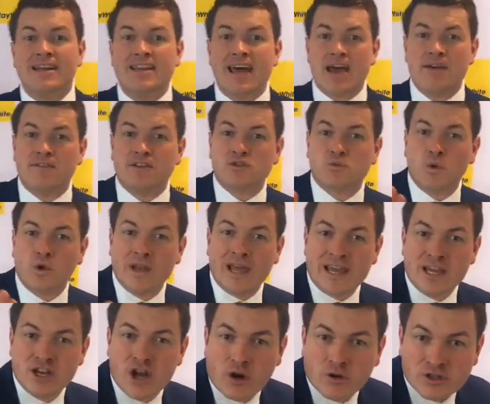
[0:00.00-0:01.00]
Davis will let
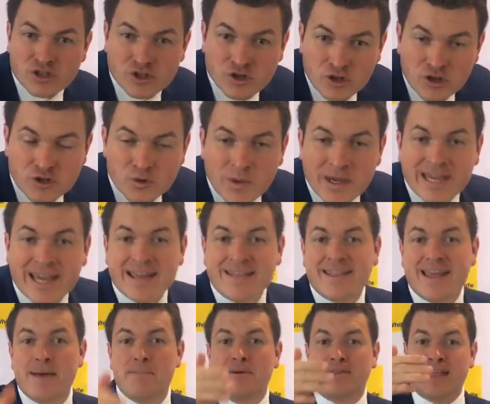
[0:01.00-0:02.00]
you know as soon as we get
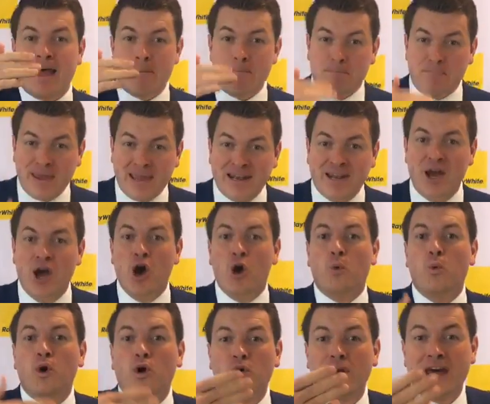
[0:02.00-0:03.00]
there, but that bid
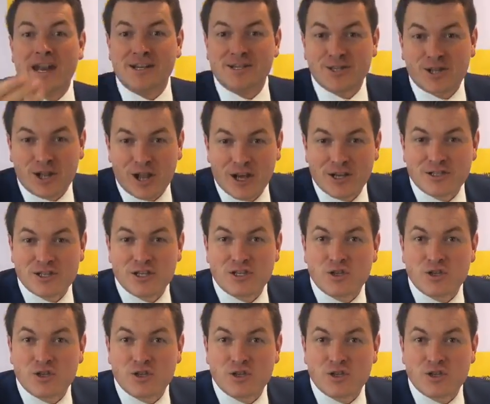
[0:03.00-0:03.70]
will get us closer.